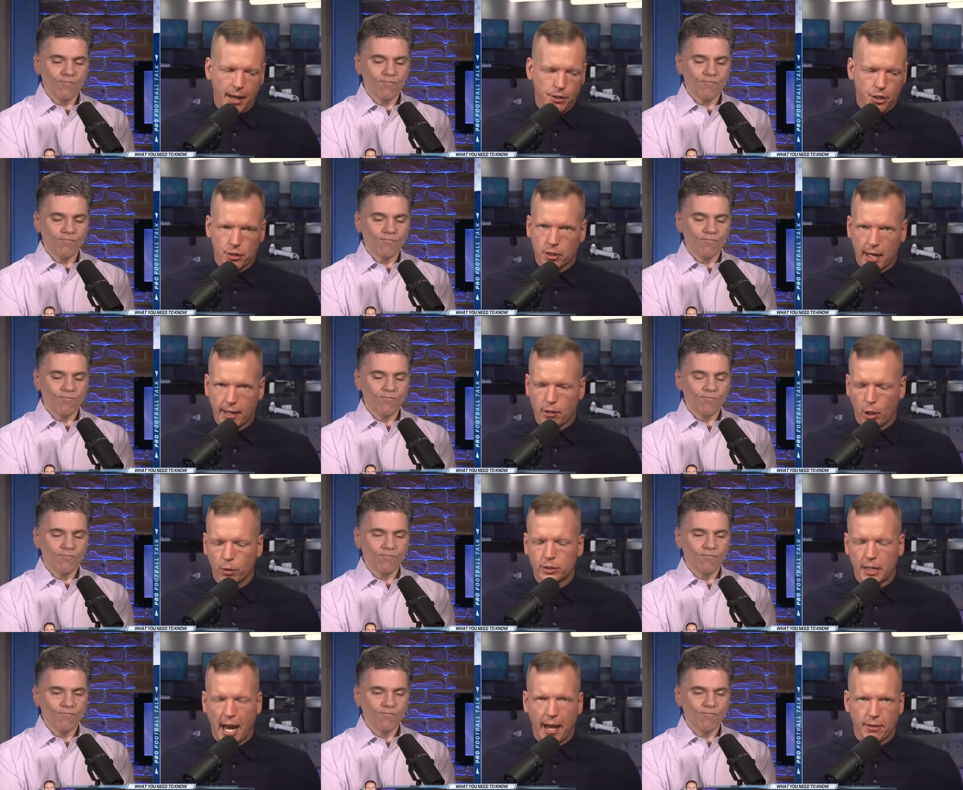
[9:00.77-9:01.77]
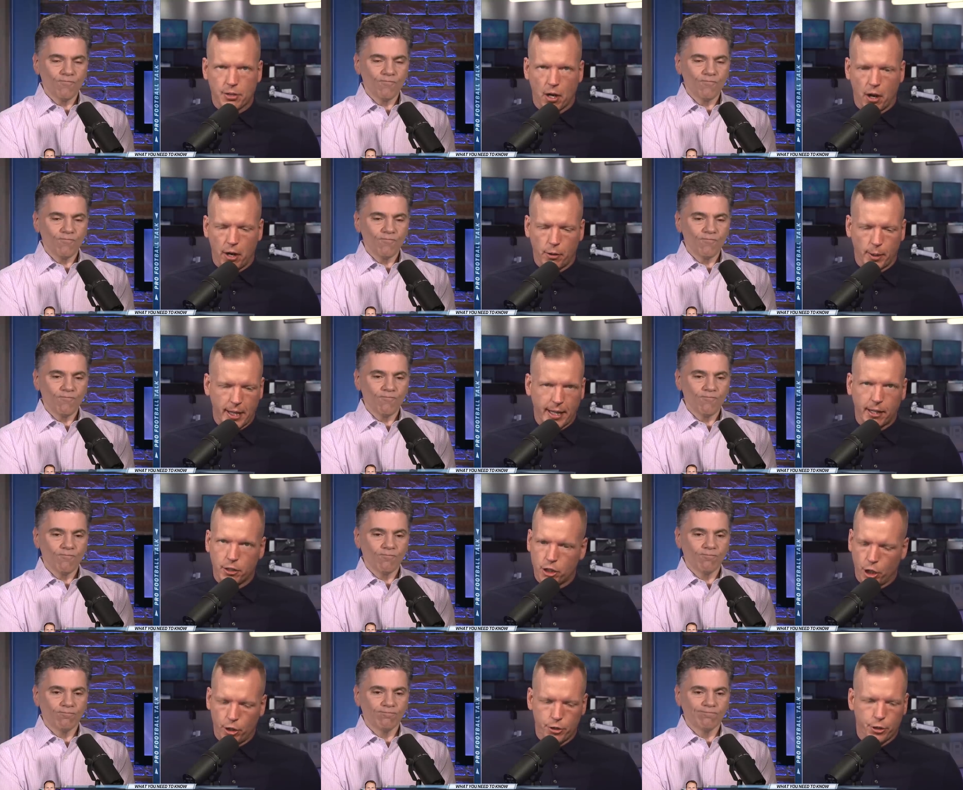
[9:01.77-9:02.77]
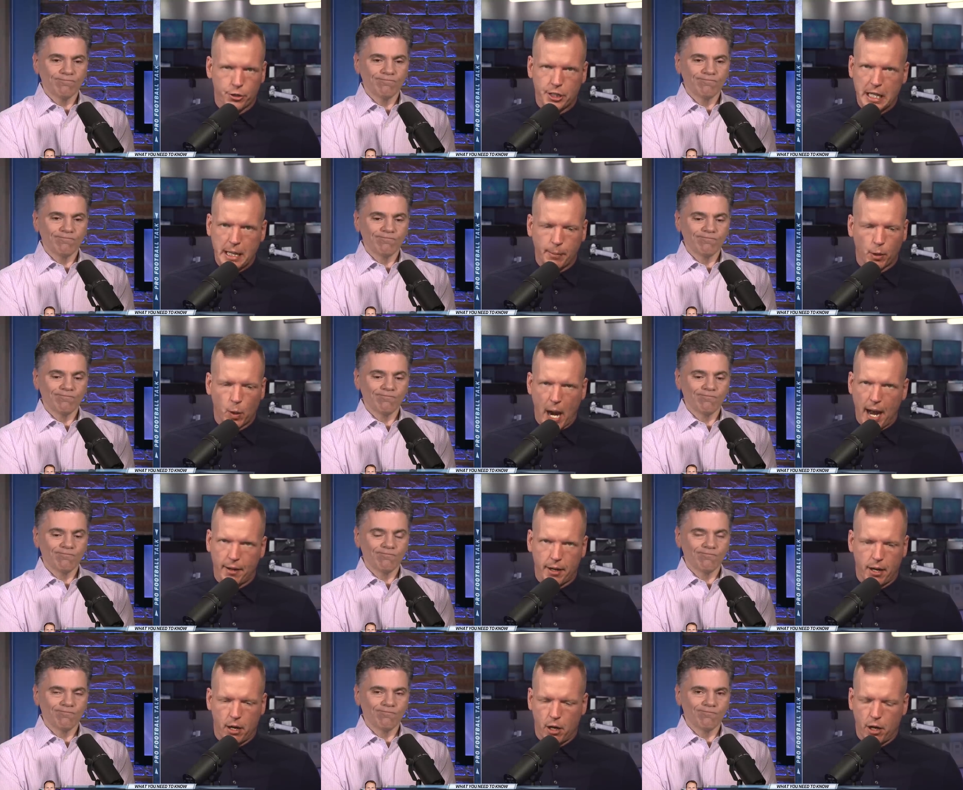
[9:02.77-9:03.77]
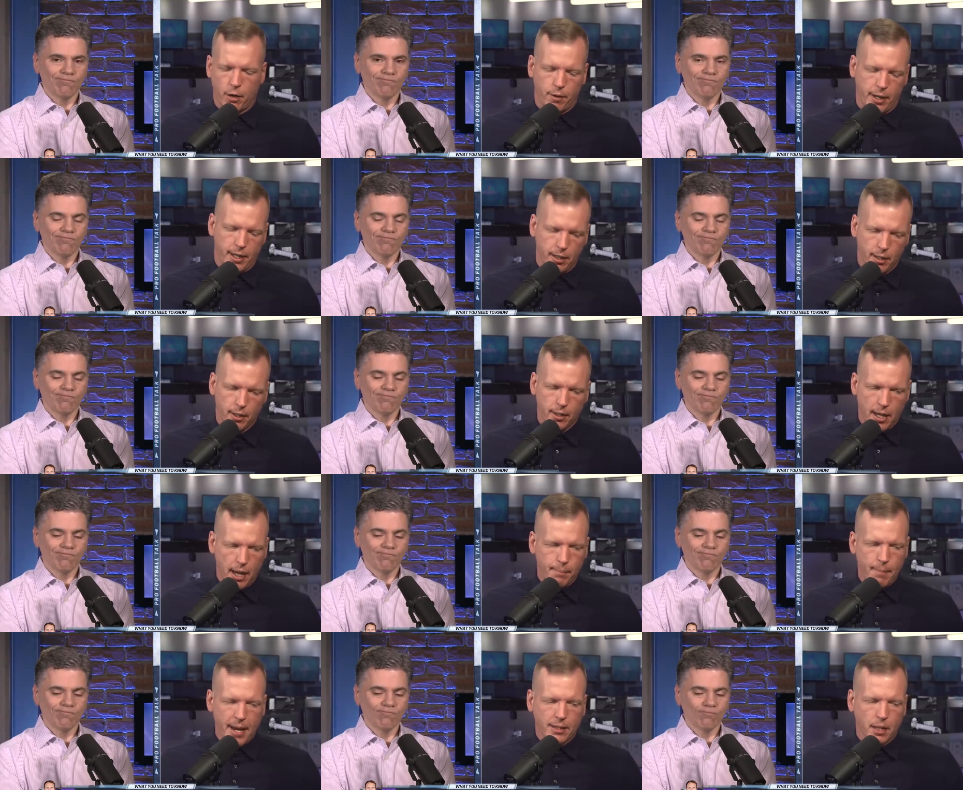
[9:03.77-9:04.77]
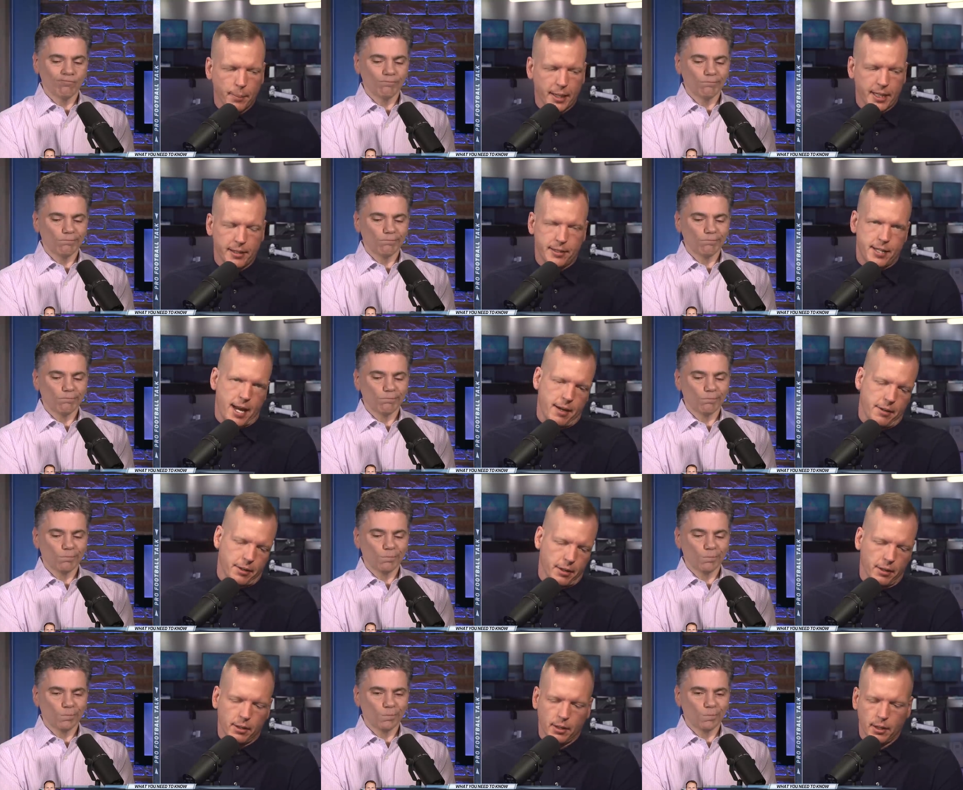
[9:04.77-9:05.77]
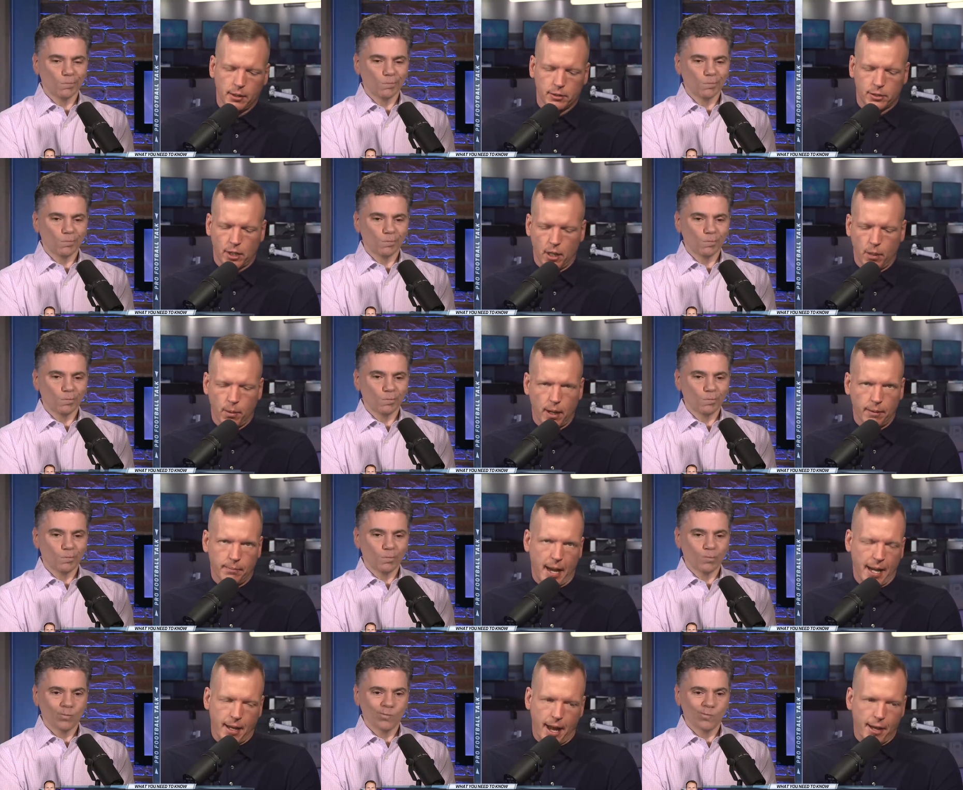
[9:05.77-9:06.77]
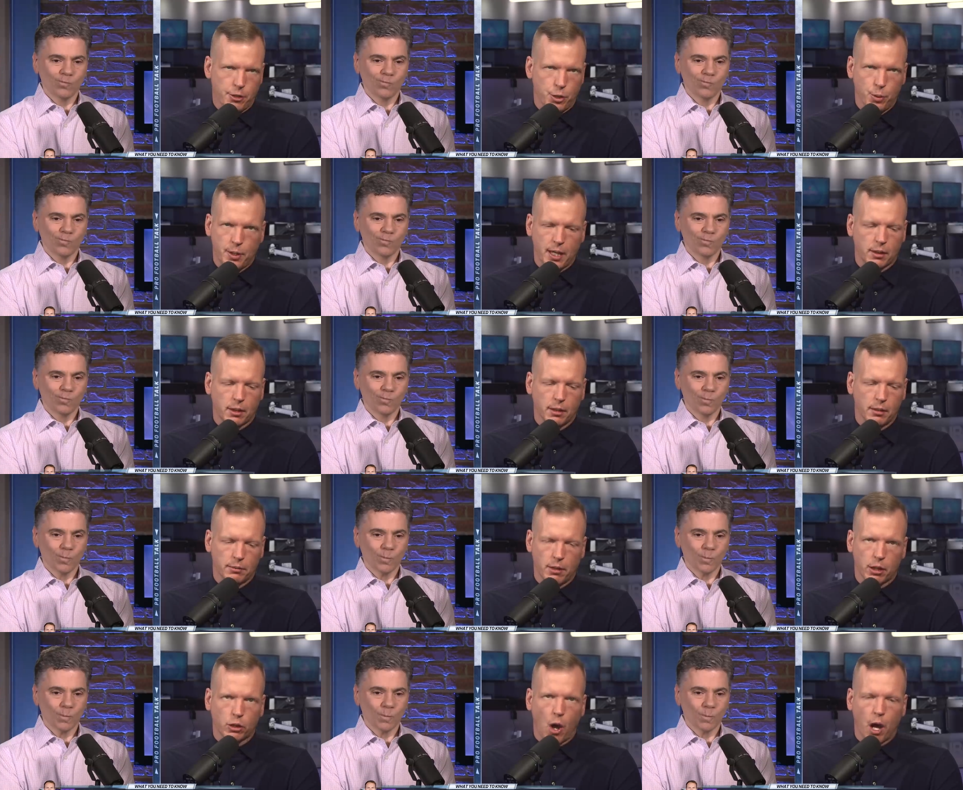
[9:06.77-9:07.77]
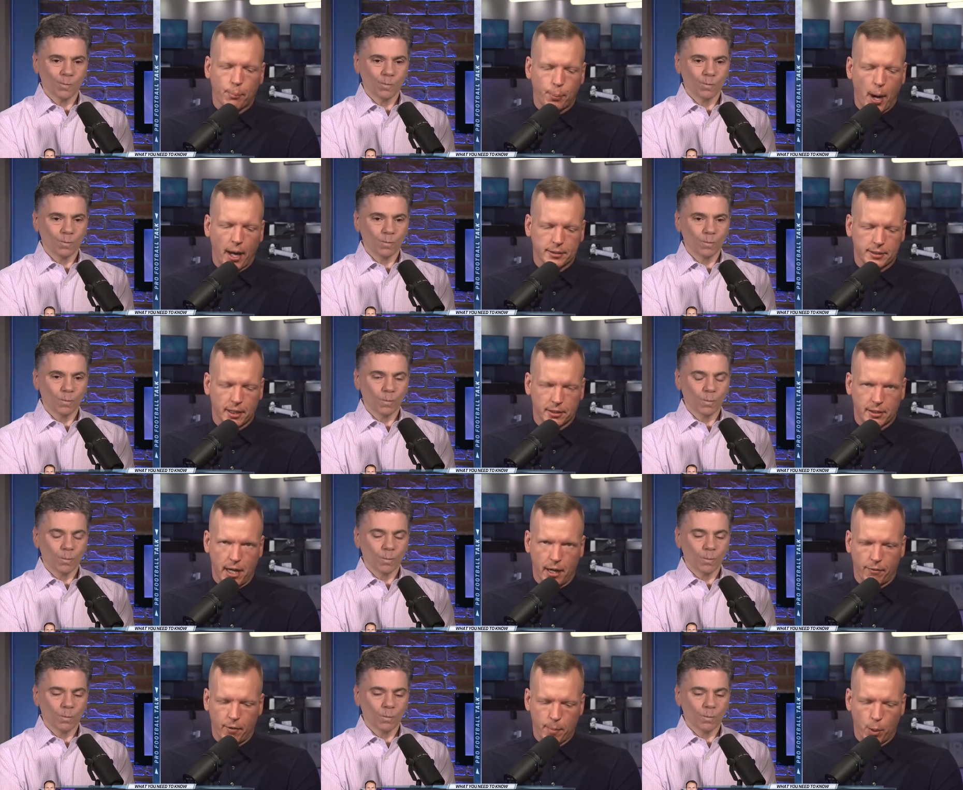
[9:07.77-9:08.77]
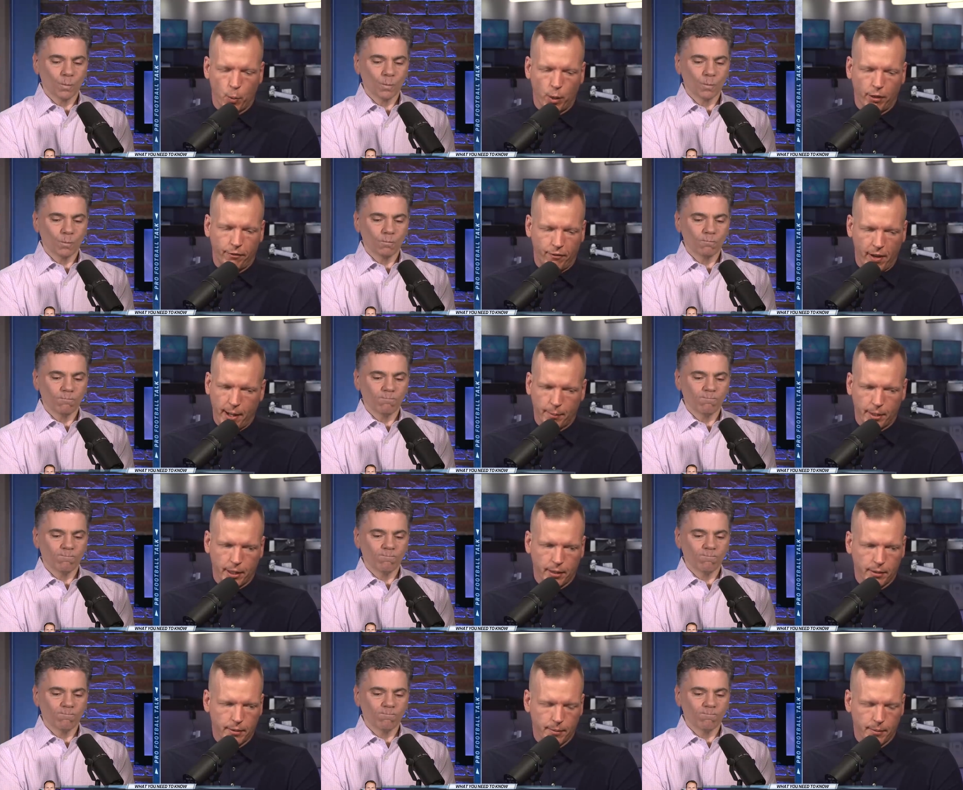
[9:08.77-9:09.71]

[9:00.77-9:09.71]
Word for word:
Speaker 1: just like those guys are, where they can turn their team around in a hurry and make them a contender. So um, I I do get the the thought process there from the Wilf family.